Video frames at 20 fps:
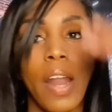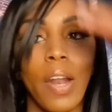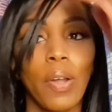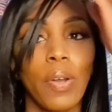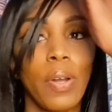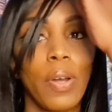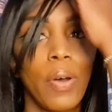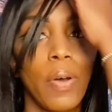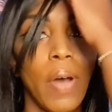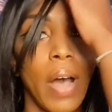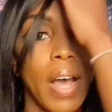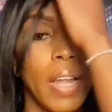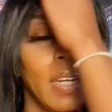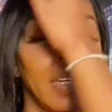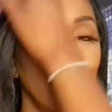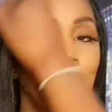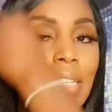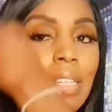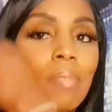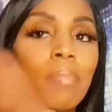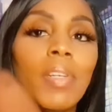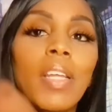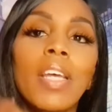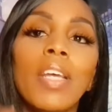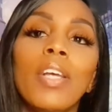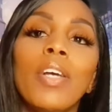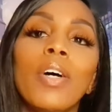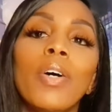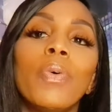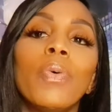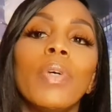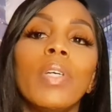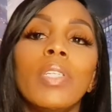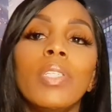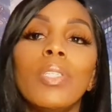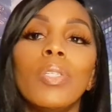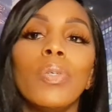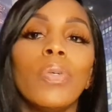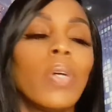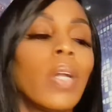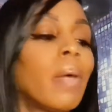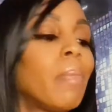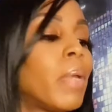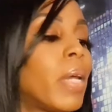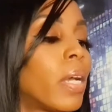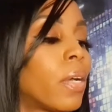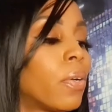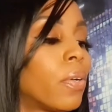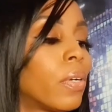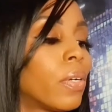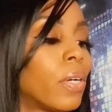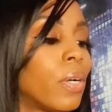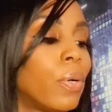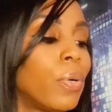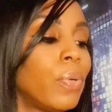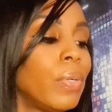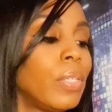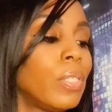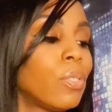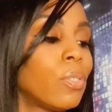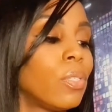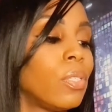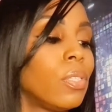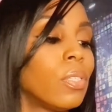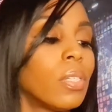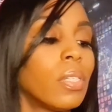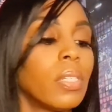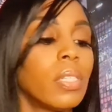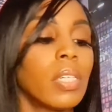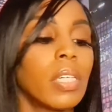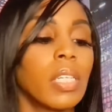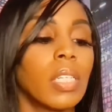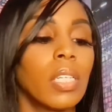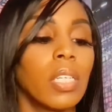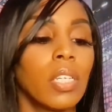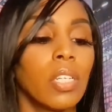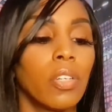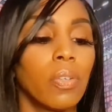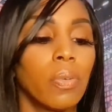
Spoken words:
I don't know how deep they go into it. I'm not going to go into it. You can look at the